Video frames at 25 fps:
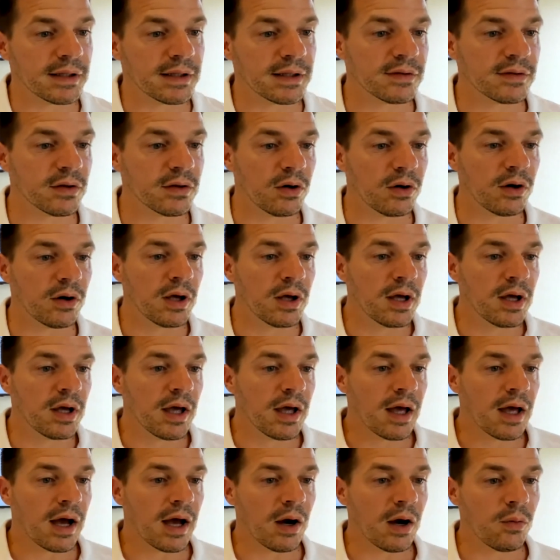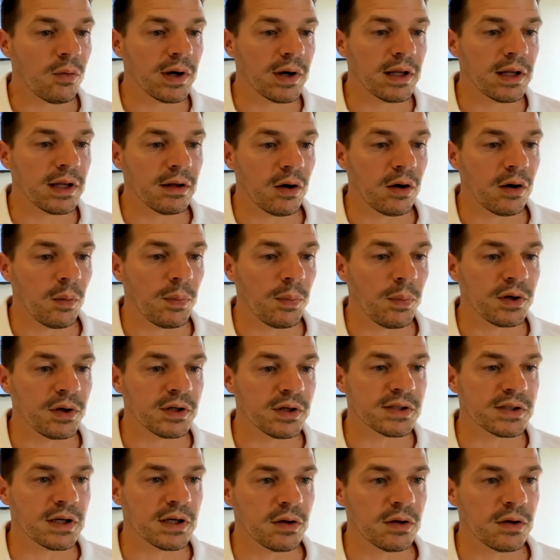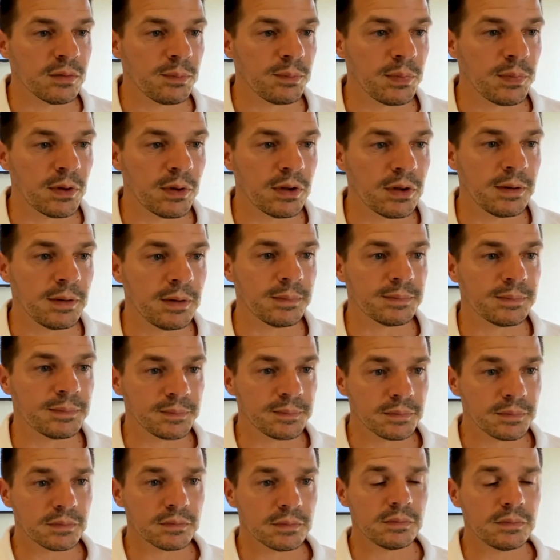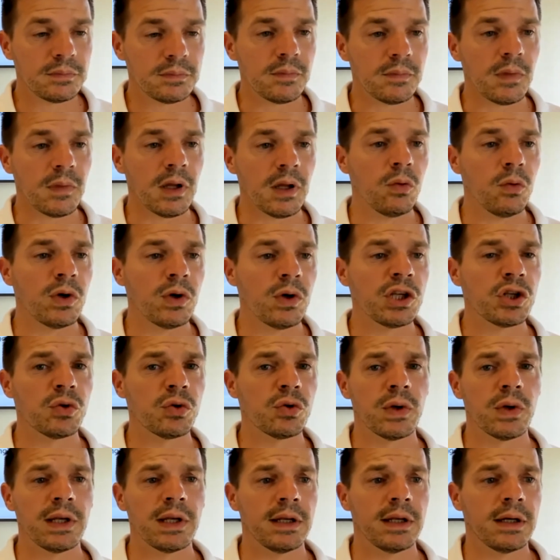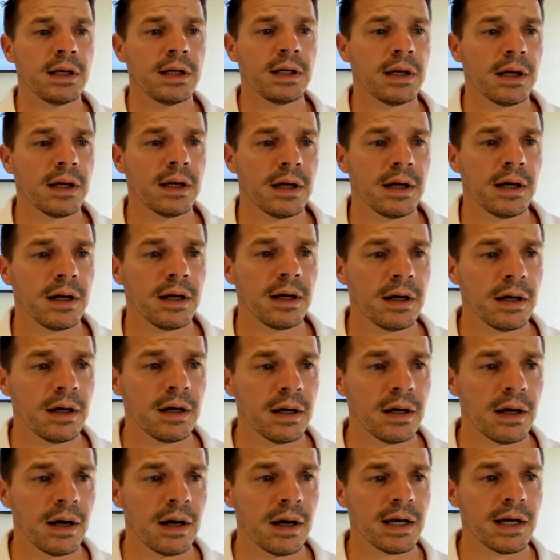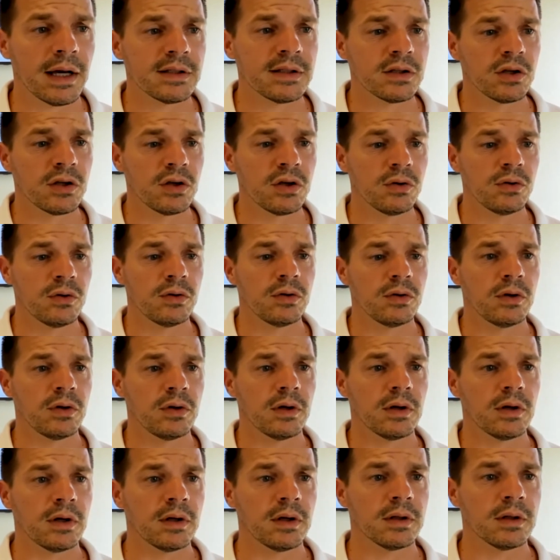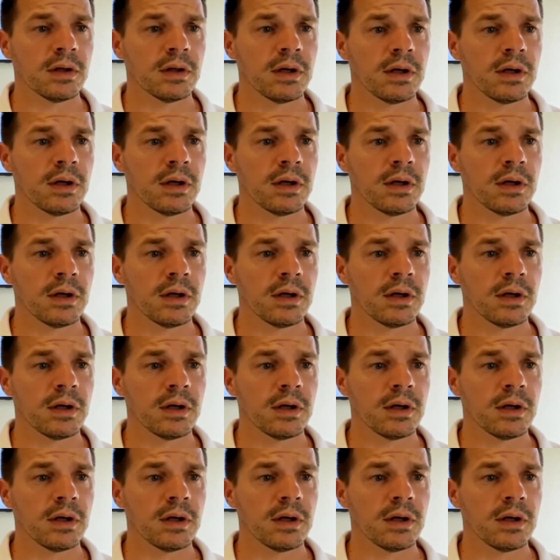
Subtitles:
So I will open a second poll, which will ask you on